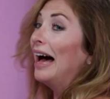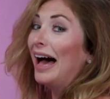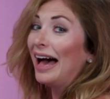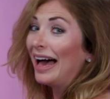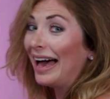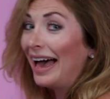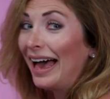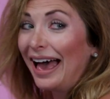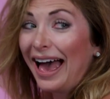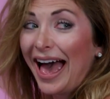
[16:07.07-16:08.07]

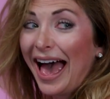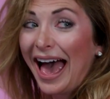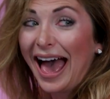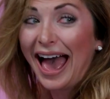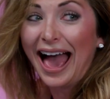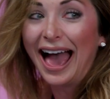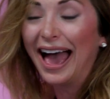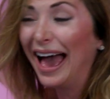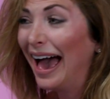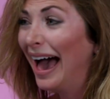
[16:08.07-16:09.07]

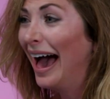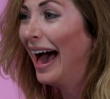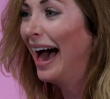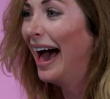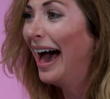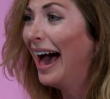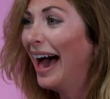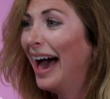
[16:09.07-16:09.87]
Nobody speaks.